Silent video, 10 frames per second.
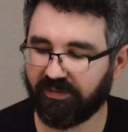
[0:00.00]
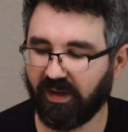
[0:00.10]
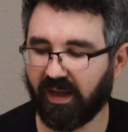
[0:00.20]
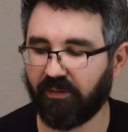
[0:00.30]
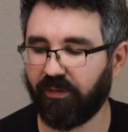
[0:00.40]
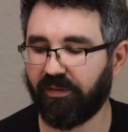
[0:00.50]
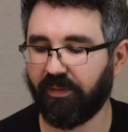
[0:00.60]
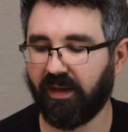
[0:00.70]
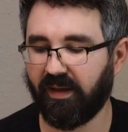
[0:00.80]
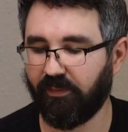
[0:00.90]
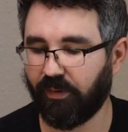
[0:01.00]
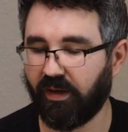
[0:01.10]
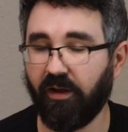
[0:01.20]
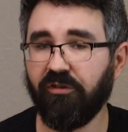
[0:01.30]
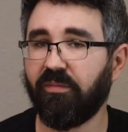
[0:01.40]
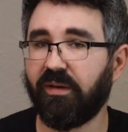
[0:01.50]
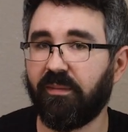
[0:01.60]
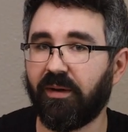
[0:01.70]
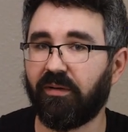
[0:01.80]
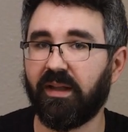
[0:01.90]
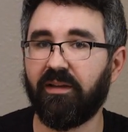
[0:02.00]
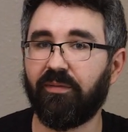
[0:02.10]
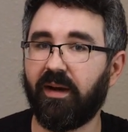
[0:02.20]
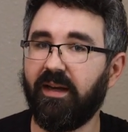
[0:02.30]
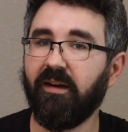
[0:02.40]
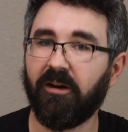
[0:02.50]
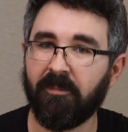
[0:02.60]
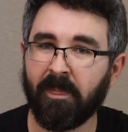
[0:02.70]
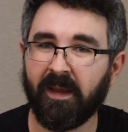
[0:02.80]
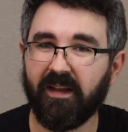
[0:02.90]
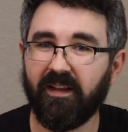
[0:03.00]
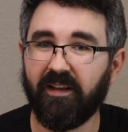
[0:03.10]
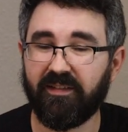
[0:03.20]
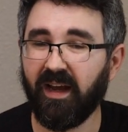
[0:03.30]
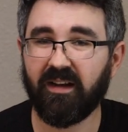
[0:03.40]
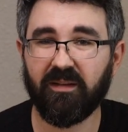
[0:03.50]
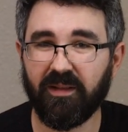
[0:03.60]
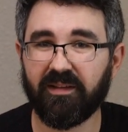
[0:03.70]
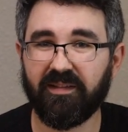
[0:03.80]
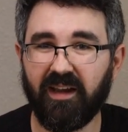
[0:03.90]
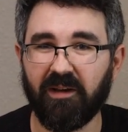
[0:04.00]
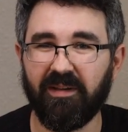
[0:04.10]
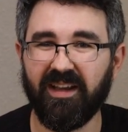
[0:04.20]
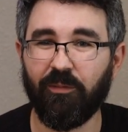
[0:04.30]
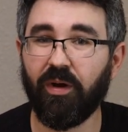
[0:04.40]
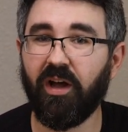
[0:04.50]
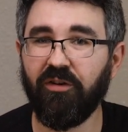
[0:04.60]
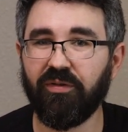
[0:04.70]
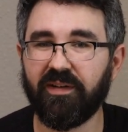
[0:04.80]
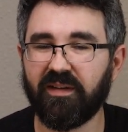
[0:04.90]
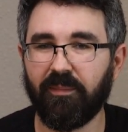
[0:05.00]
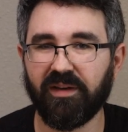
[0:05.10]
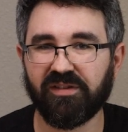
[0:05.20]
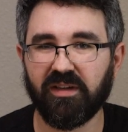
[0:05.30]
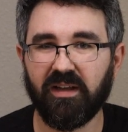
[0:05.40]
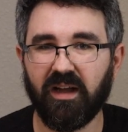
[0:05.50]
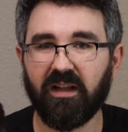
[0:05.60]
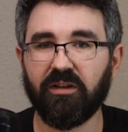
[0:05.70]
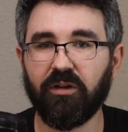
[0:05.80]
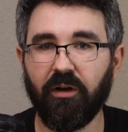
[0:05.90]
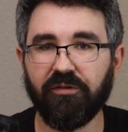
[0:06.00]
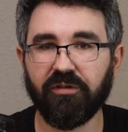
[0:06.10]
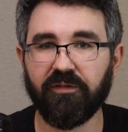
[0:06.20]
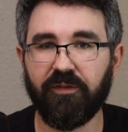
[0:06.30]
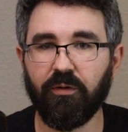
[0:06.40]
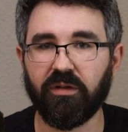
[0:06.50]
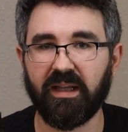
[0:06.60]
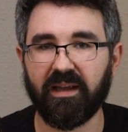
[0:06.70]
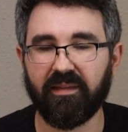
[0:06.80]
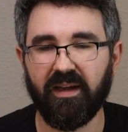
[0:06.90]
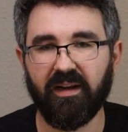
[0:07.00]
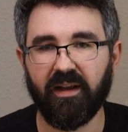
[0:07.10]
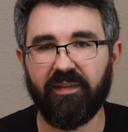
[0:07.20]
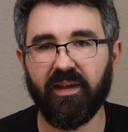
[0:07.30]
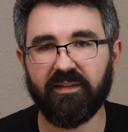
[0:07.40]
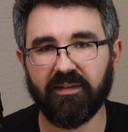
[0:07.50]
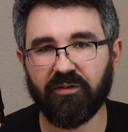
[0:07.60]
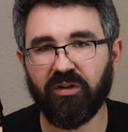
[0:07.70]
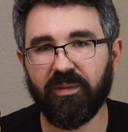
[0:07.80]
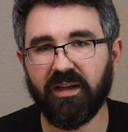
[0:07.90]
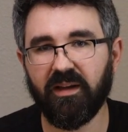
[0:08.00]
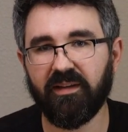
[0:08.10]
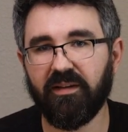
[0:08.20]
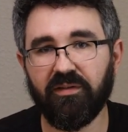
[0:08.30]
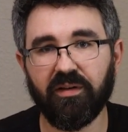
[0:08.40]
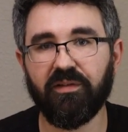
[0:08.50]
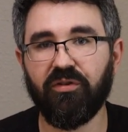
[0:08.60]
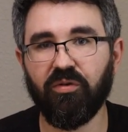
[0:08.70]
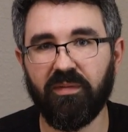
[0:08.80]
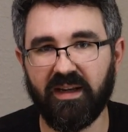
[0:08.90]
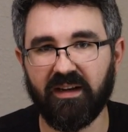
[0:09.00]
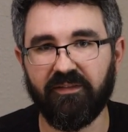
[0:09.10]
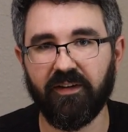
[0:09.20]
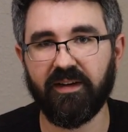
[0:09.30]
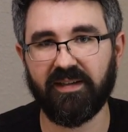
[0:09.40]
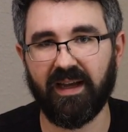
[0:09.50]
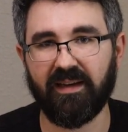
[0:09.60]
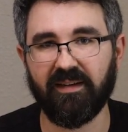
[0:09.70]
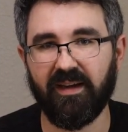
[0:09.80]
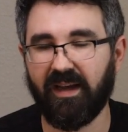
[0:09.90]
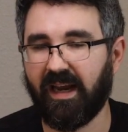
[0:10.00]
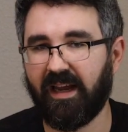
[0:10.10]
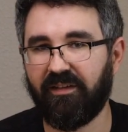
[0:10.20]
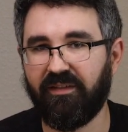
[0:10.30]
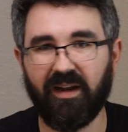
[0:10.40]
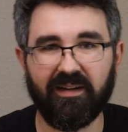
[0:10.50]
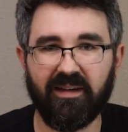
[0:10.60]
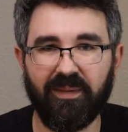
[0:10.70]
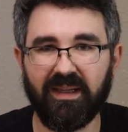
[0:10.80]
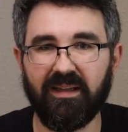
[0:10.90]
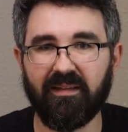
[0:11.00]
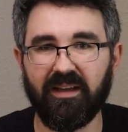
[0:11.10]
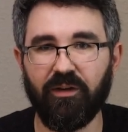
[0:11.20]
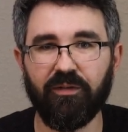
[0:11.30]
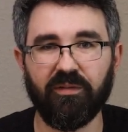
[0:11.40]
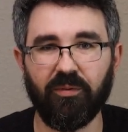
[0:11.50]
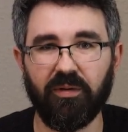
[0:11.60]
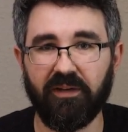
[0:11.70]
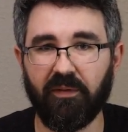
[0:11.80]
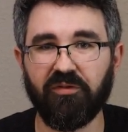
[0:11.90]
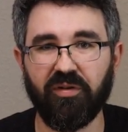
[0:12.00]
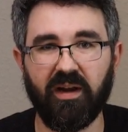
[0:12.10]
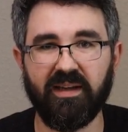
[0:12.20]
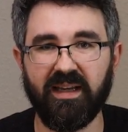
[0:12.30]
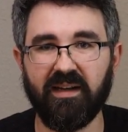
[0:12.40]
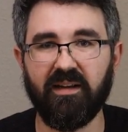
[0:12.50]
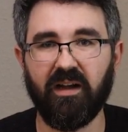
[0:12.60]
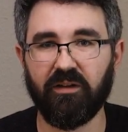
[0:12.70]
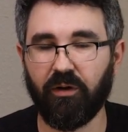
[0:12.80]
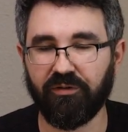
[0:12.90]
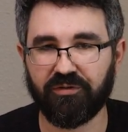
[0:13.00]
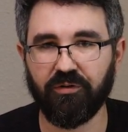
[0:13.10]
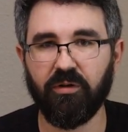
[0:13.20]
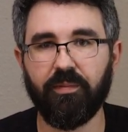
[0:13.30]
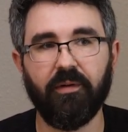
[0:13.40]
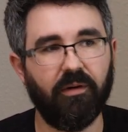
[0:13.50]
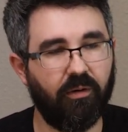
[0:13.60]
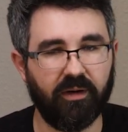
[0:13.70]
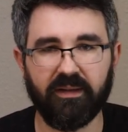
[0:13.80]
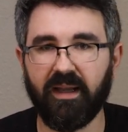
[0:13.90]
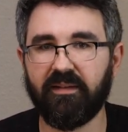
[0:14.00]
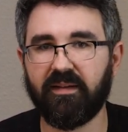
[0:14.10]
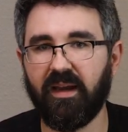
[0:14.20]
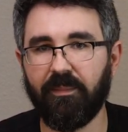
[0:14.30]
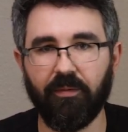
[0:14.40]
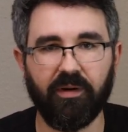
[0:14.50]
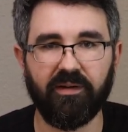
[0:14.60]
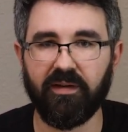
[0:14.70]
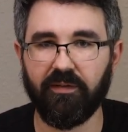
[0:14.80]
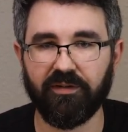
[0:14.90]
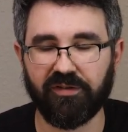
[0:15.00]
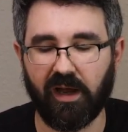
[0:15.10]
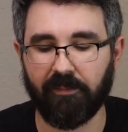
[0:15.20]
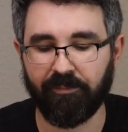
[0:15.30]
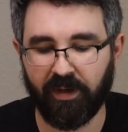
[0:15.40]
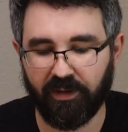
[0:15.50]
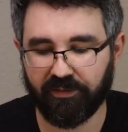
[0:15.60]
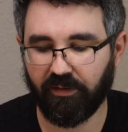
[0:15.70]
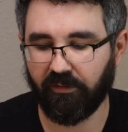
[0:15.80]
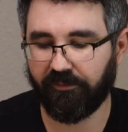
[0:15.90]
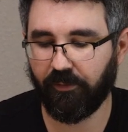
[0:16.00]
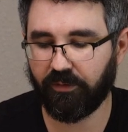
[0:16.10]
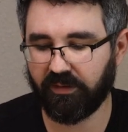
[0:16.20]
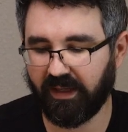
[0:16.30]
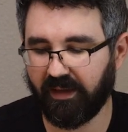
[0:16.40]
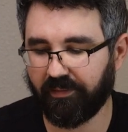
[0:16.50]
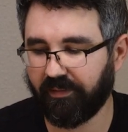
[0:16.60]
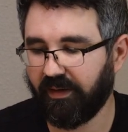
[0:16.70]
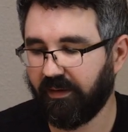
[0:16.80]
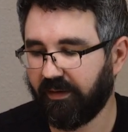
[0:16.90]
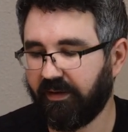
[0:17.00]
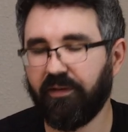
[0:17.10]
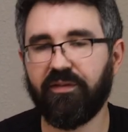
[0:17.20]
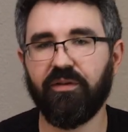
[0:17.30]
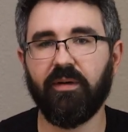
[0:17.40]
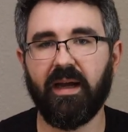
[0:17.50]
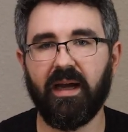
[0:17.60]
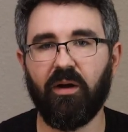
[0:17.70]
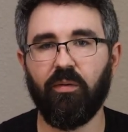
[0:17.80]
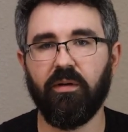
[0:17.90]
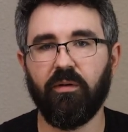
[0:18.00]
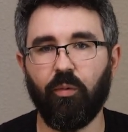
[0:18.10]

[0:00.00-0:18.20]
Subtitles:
shot with a 100 millimeter lens right here, it's not gonna look the same. 100 is a much larger focal length, and thus it's going to be essentially zoomed in very tight and not give me anything usable if I'm trying to get a large group or a landscape or an interior shot. So focal length tells you how